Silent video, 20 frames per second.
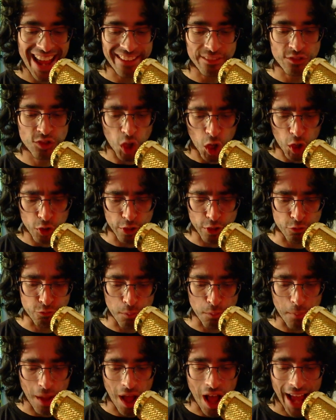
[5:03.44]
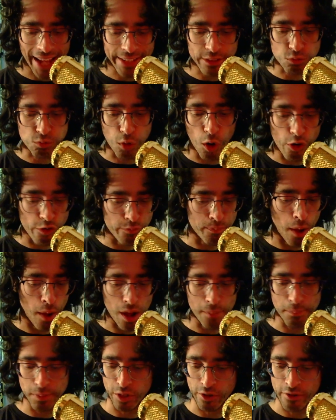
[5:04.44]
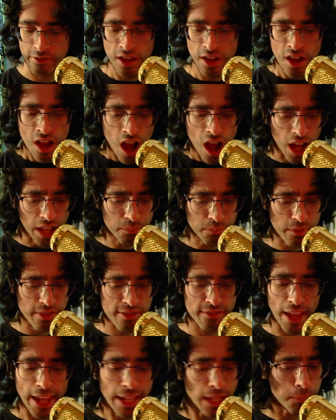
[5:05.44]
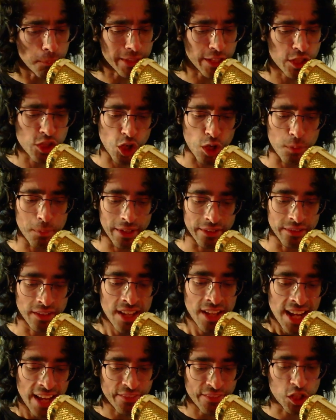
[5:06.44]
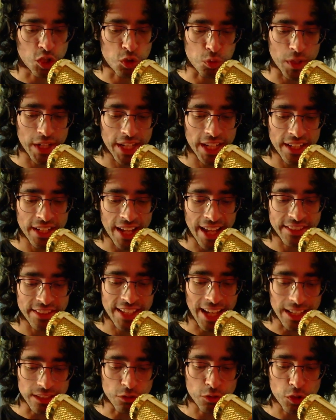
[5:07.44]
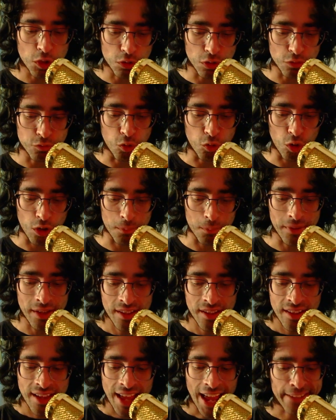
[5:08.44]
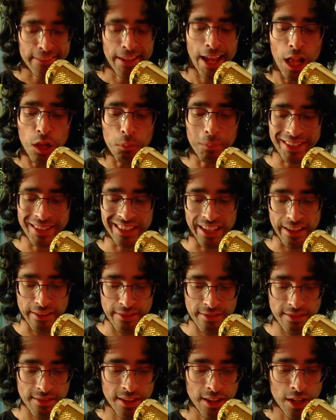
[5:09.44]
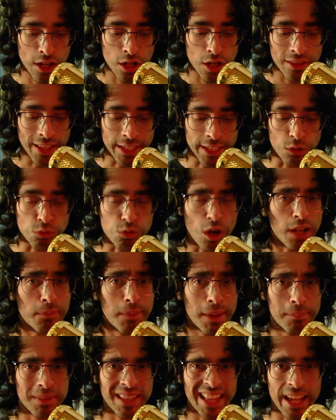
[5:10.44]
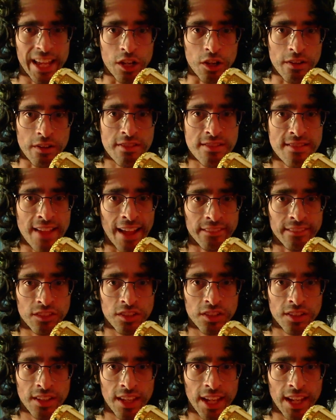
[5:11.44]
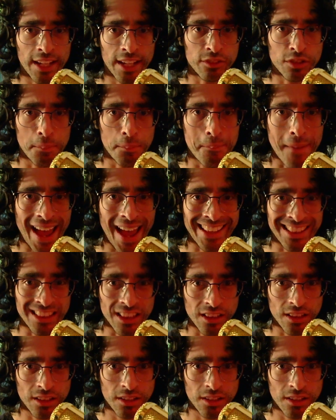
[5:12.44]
darted from behind a row of poplars, unmistakably German, in the green and yellow uniform, and helmetless, like a rugby player sent into battle.